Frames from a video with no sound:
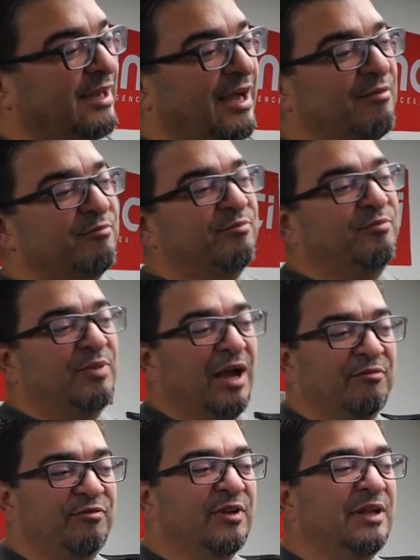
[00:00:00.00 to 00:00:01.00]

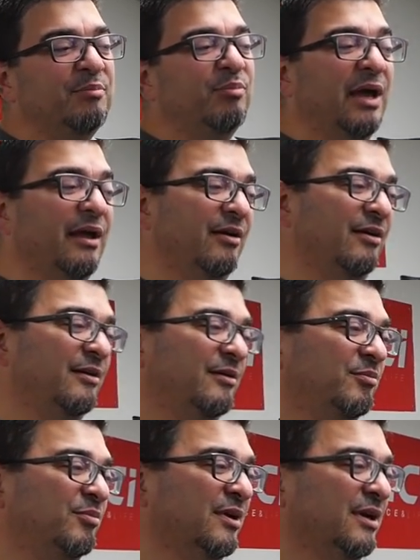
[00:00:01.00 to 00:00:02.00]
I'm feeling better.
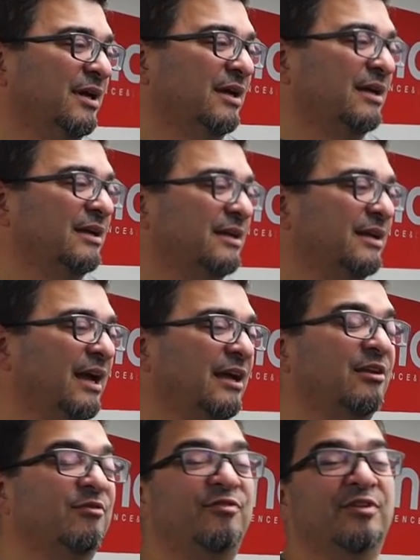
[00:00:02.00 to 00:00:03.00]
But I
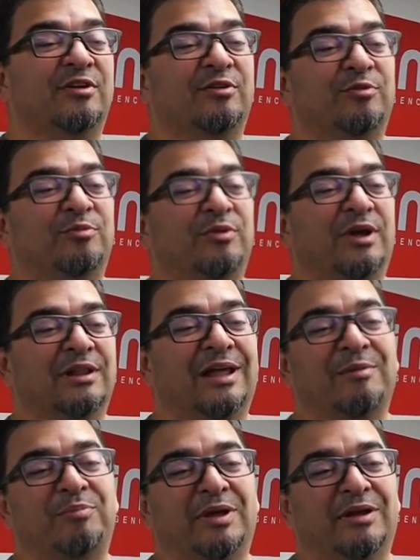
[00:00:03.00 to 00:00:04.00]
could feel a
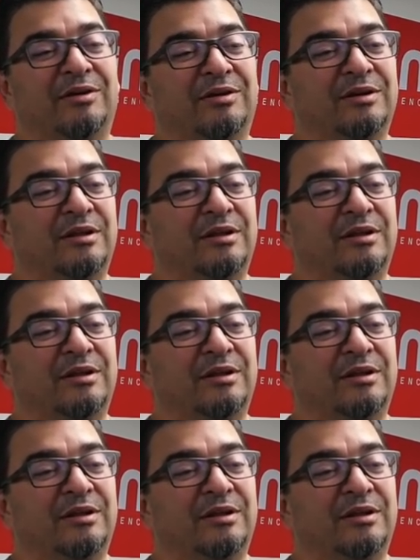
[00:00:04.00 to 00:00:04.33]
lot better.